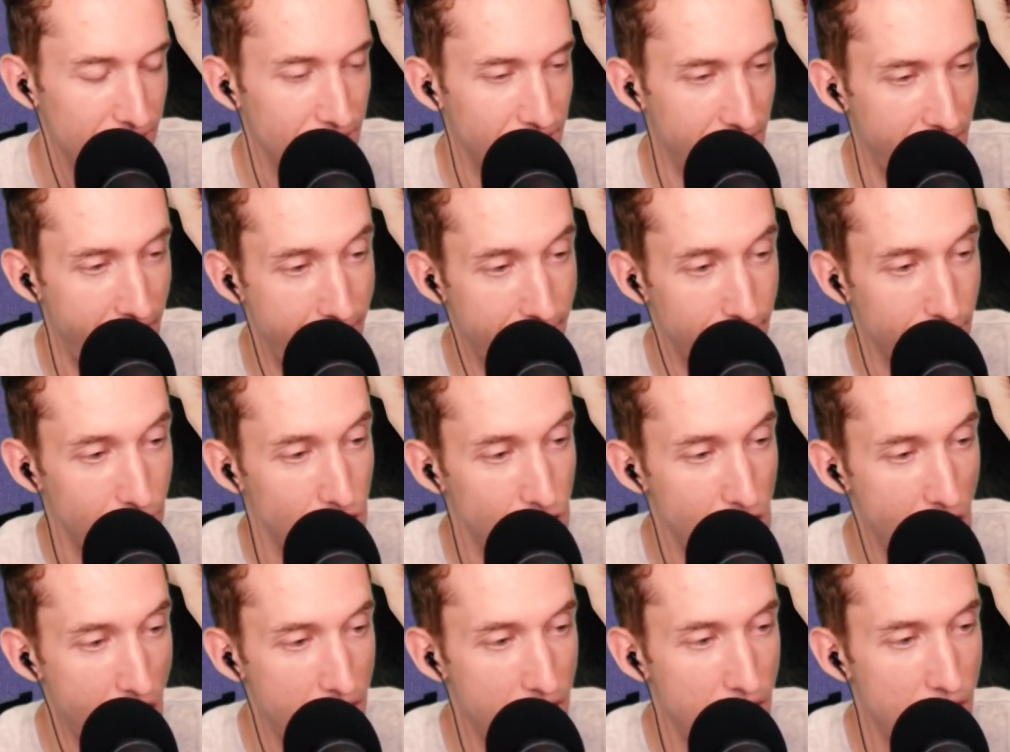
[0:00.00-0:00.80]
Yeah,
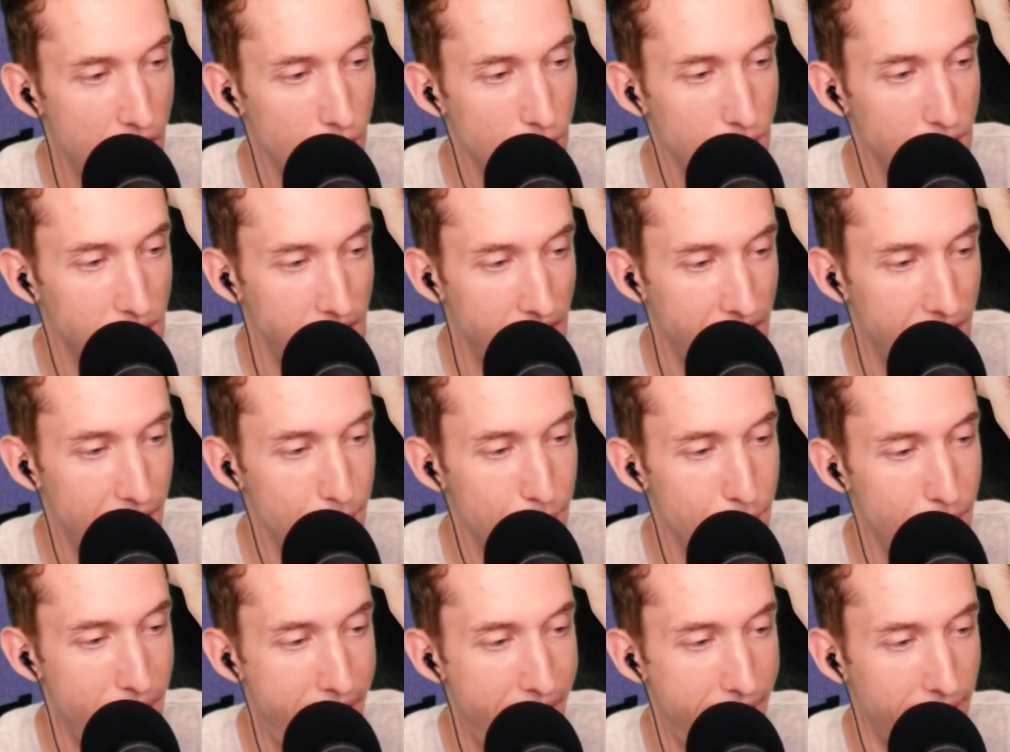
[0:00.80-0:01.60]
shout out, get
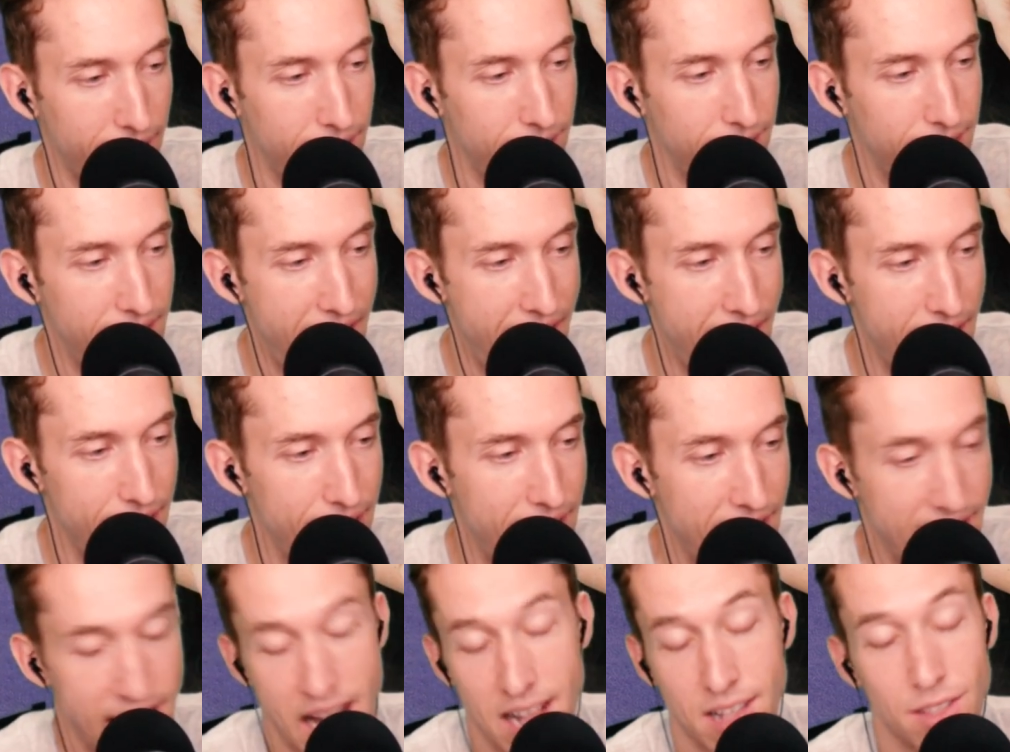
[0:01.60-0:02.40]
him back. That,
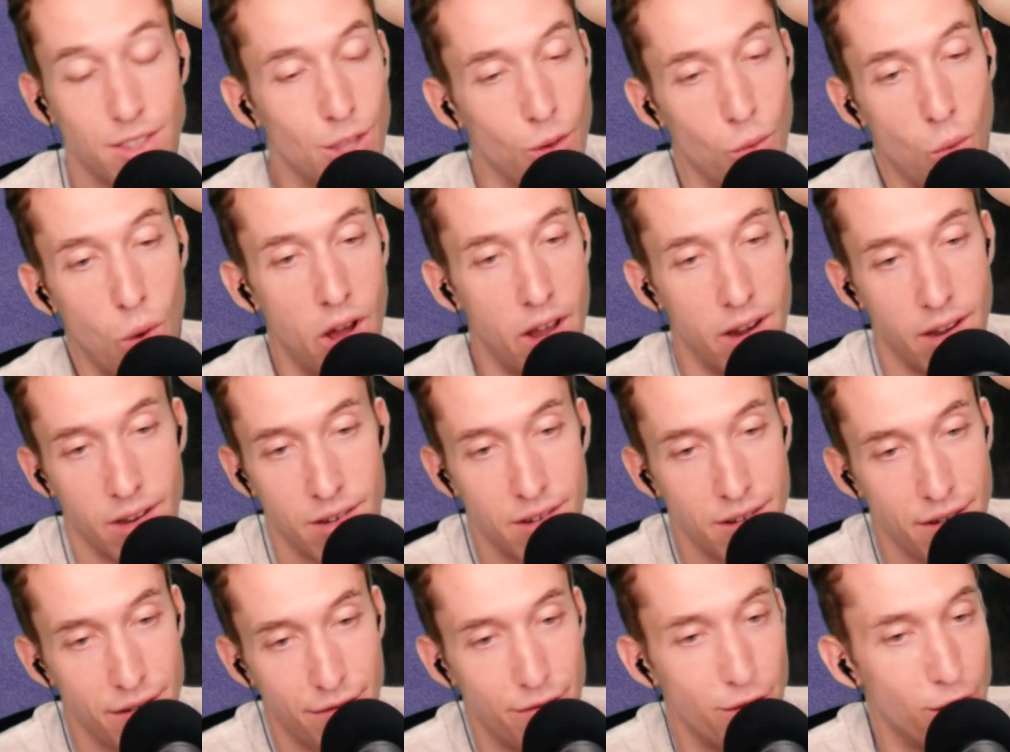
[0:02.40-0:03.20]
that that's the one
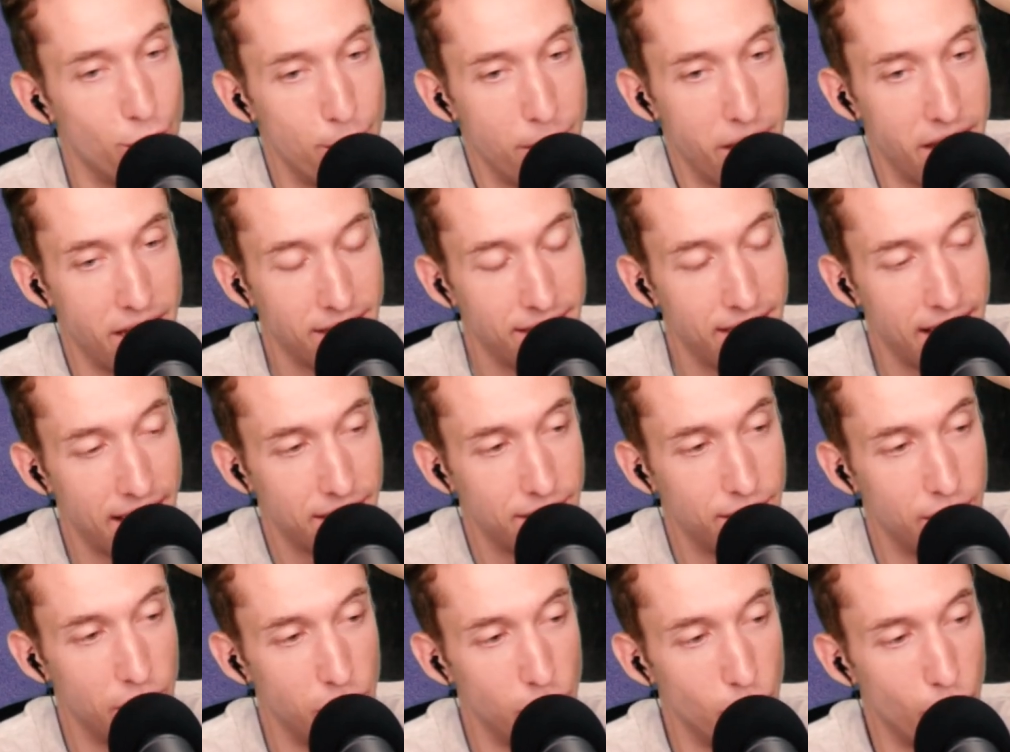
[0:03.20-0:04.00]
for me.
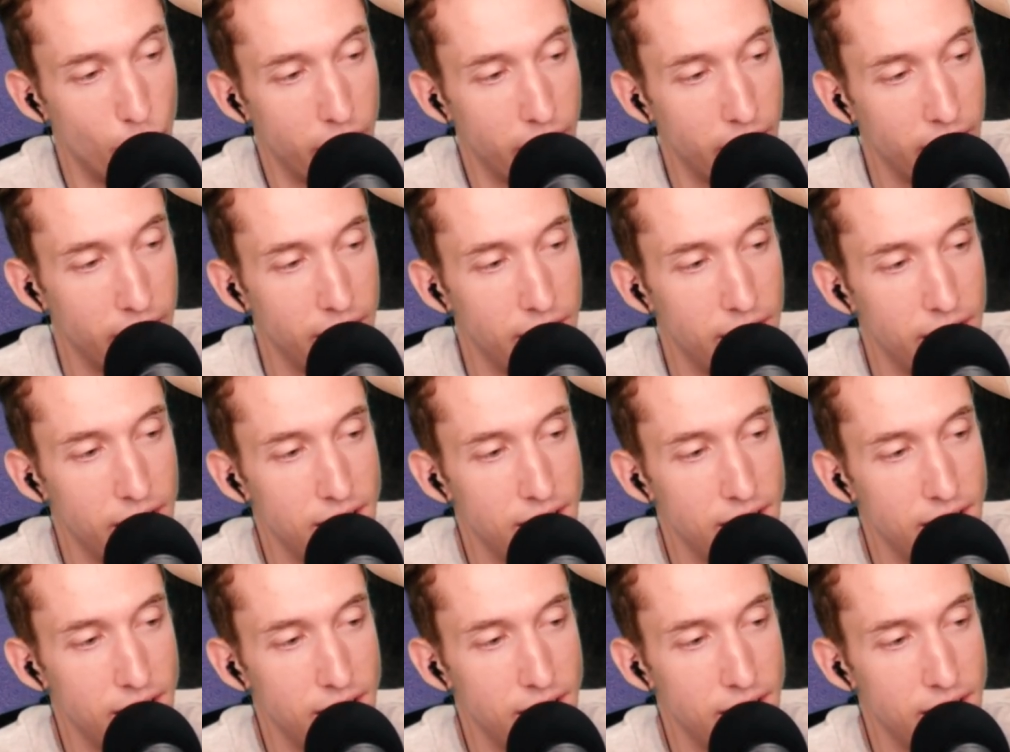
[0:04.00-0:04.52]
That's the joint.